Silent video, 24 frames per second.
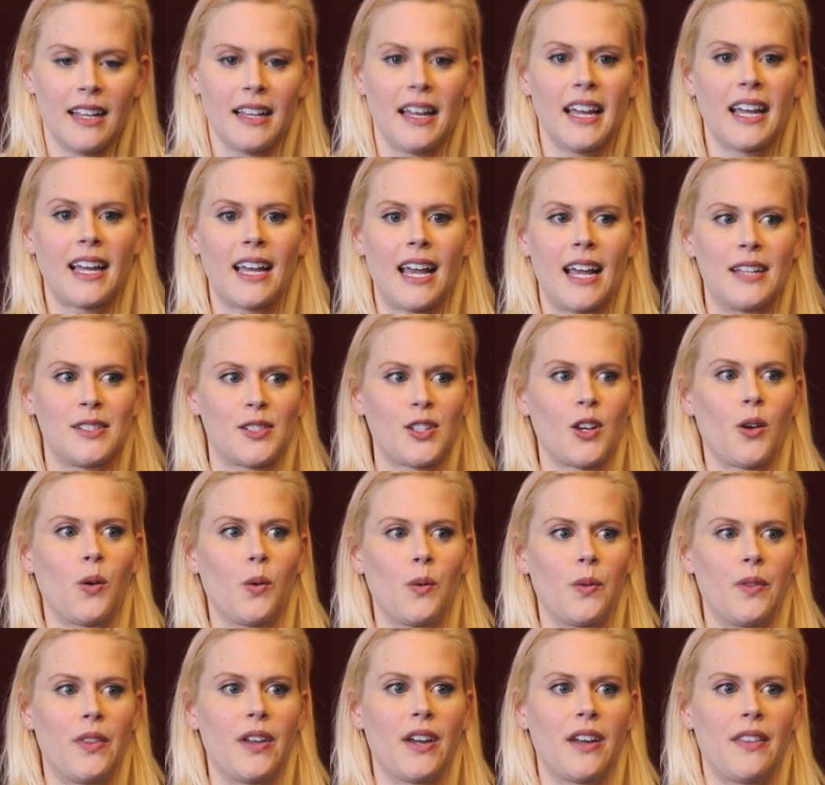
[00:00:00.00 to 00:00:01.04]
Like, and
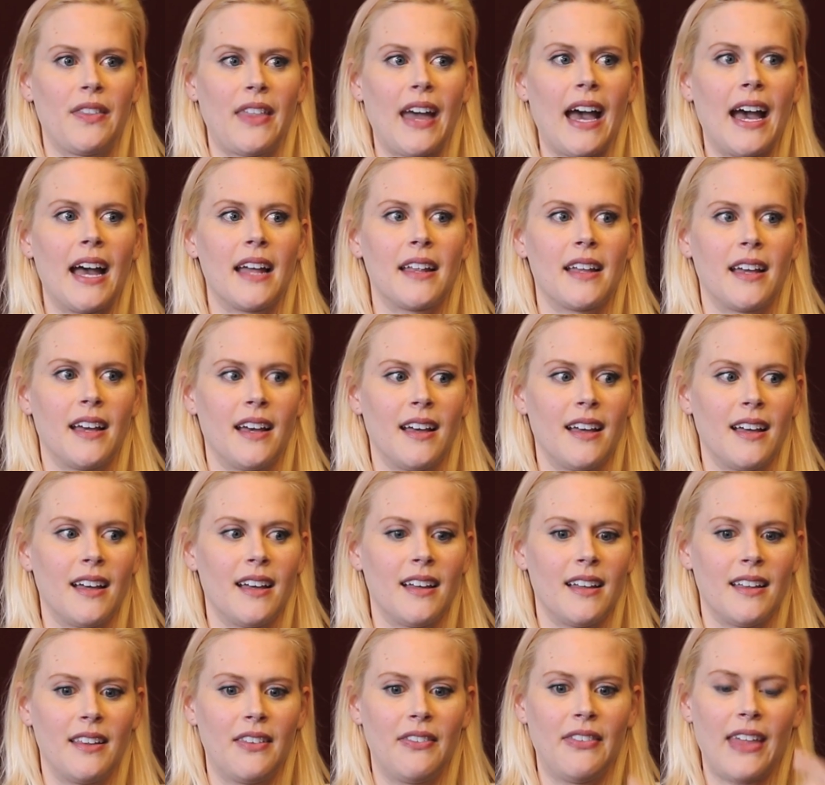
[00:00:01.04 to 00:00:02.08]
so that
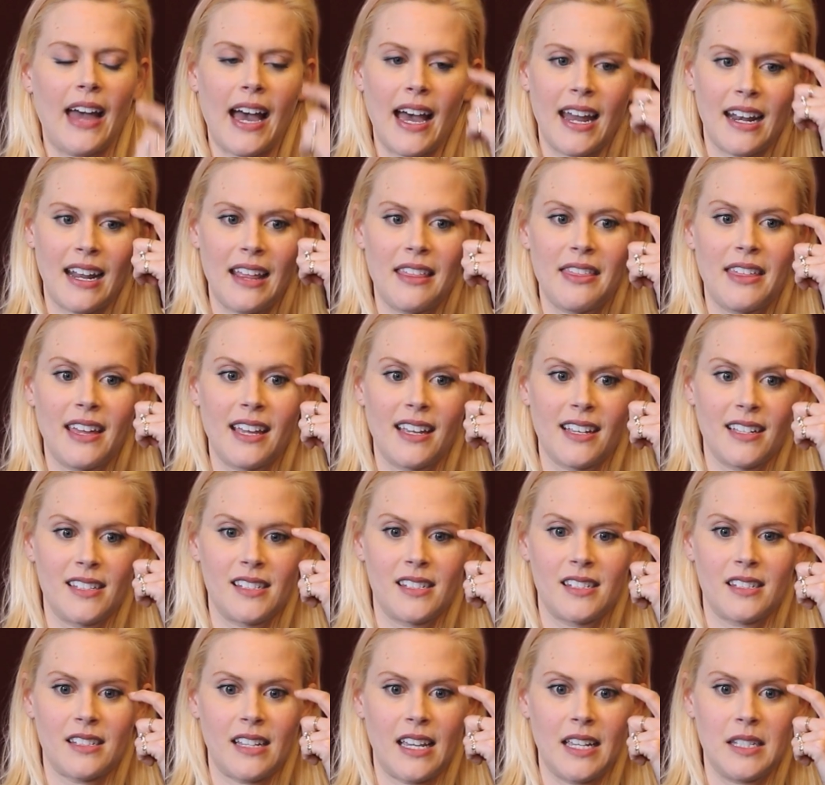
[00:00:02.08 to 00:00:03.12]
I think
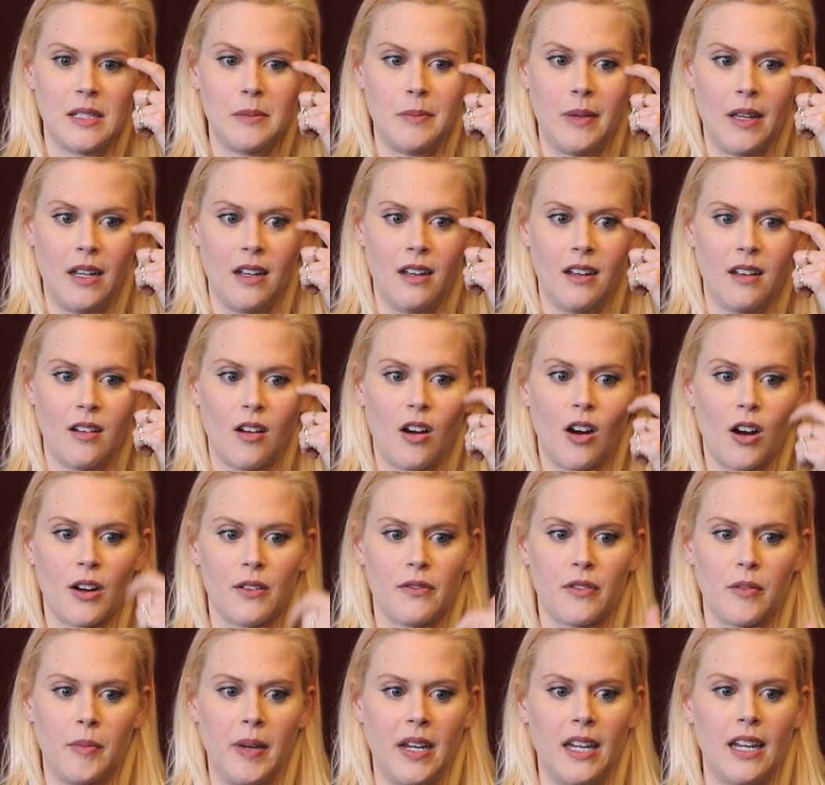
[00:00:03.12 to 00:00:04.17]
has been
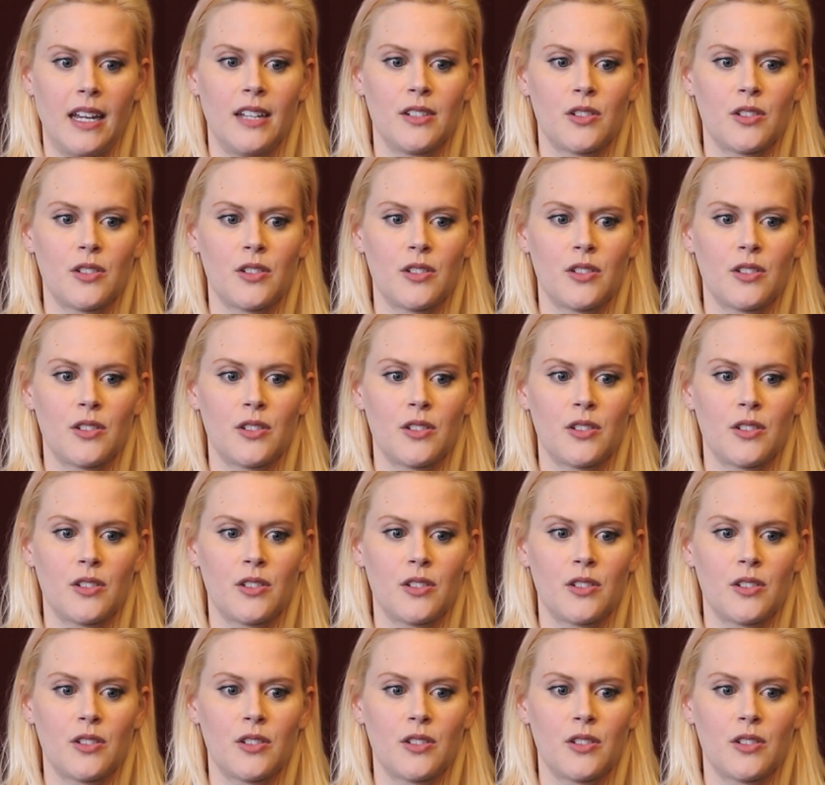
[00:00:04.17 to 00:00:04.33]
hard for me.